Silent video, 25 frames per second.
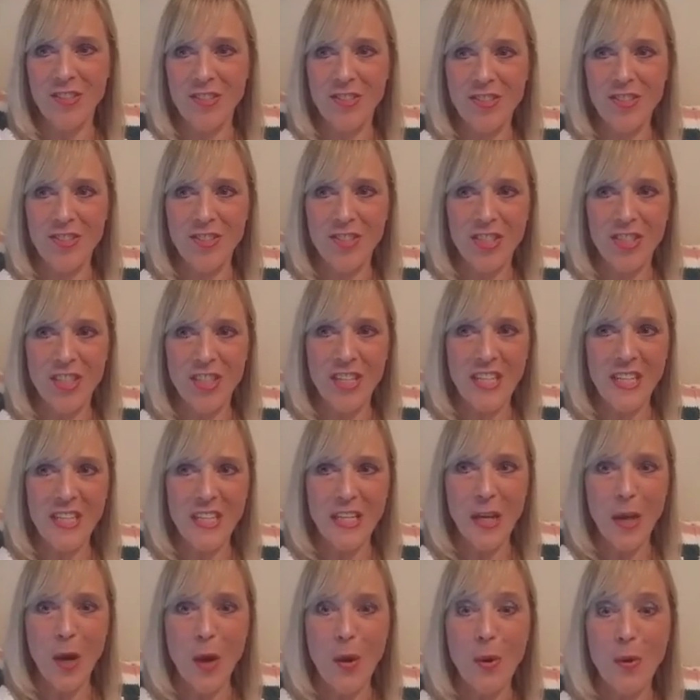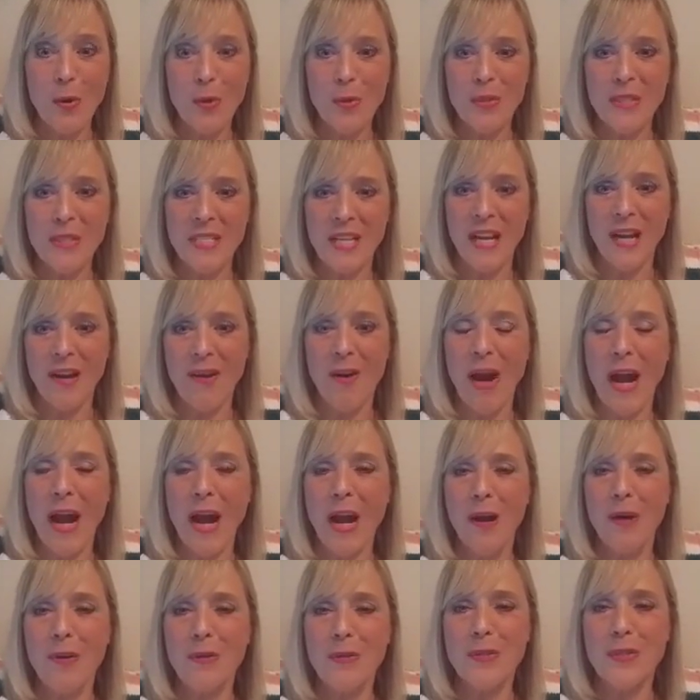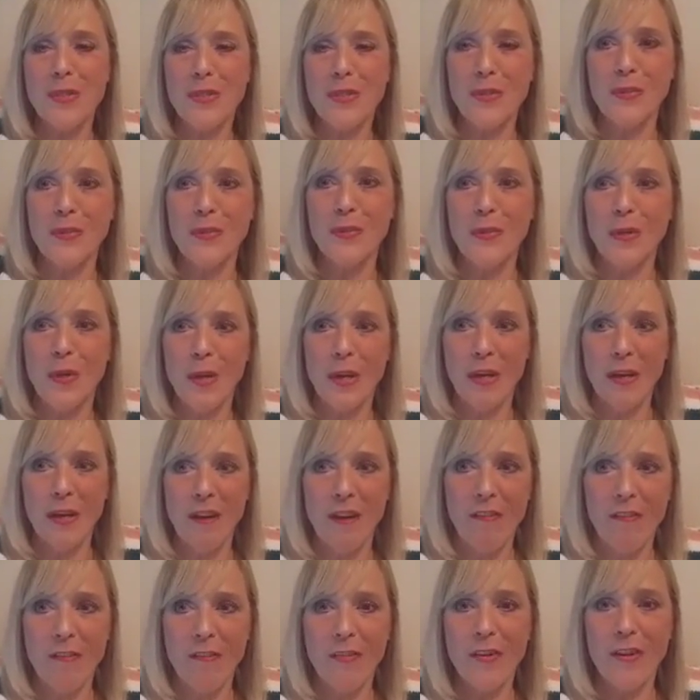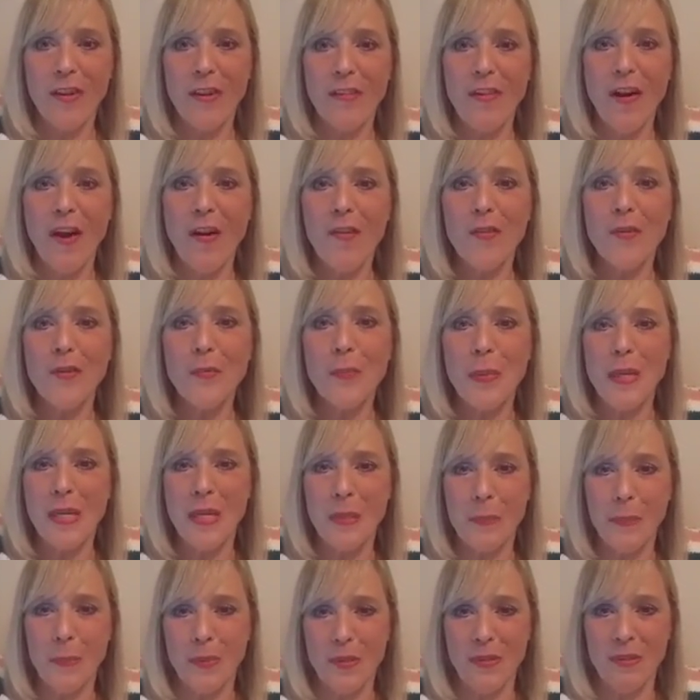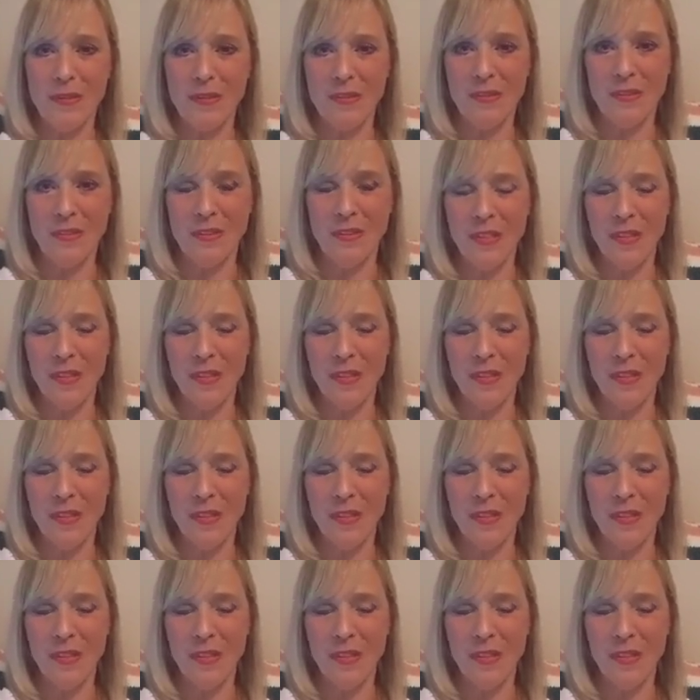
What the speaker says: she knows now how to forgive other people